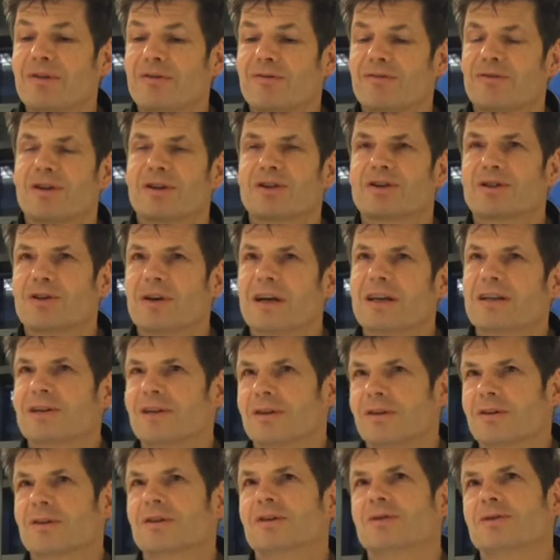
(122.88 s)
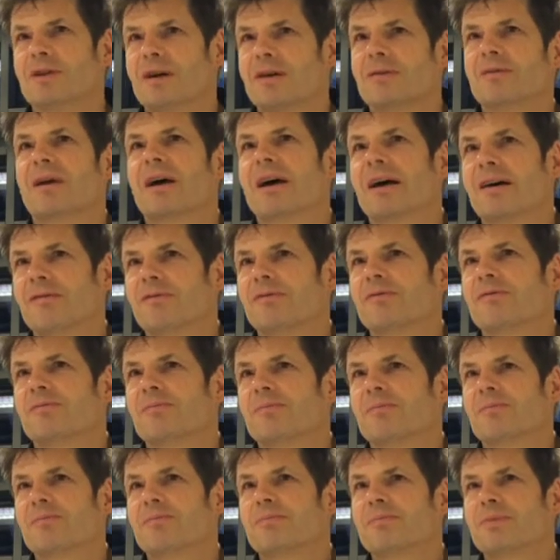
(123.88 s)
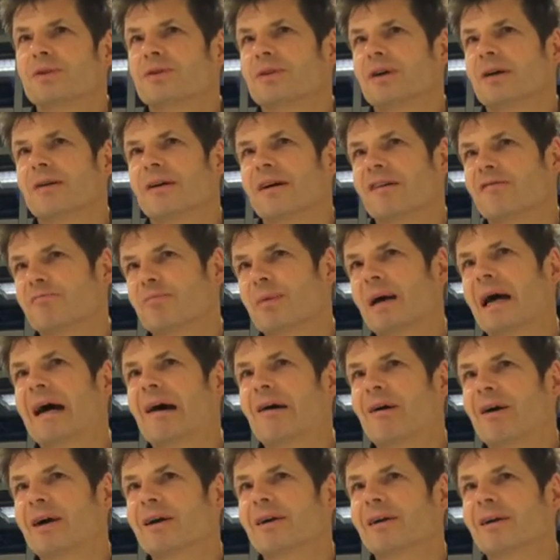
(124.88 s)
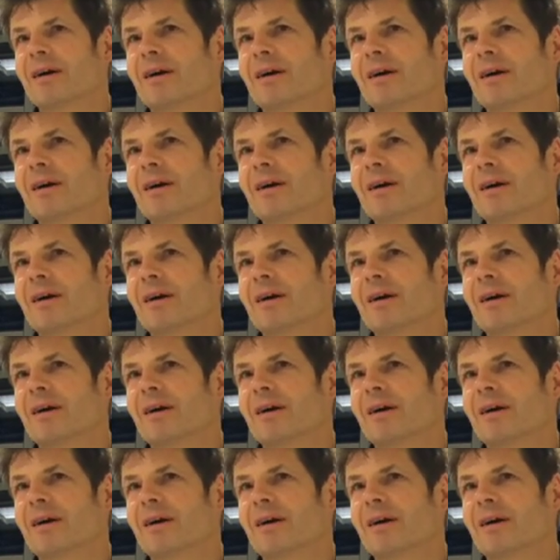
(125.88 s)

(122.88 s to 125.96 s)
be frustrating that you don't have you don't have power.